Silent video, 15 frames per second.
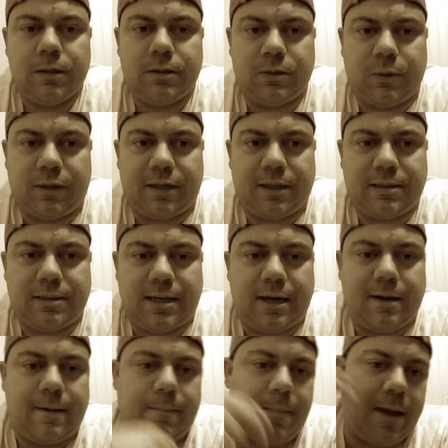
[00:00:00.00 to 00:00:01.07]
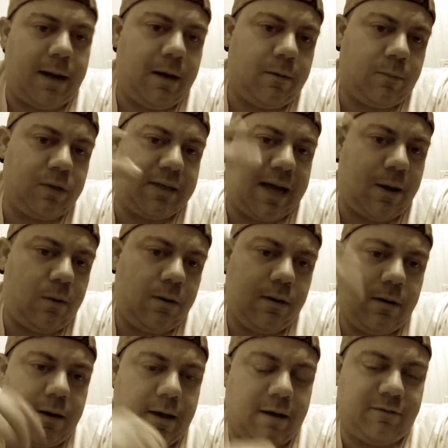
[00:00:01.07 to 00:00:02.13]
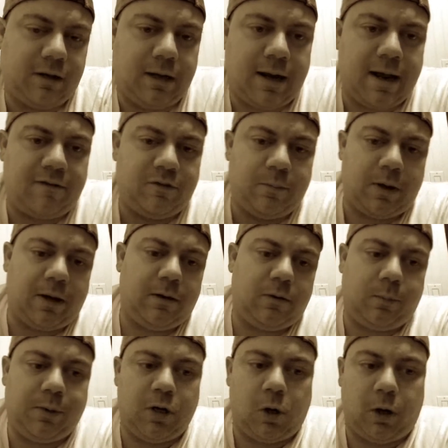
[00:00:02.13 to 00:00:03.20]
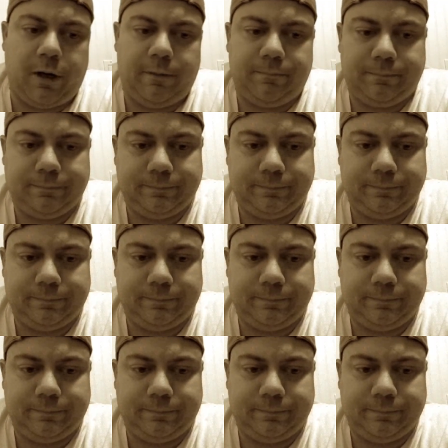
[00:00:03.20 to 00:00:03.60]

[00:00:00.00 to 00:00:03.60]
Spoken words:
So with that said, Matty Numbers out. Have a good night, everybody. Hope you enjoy it.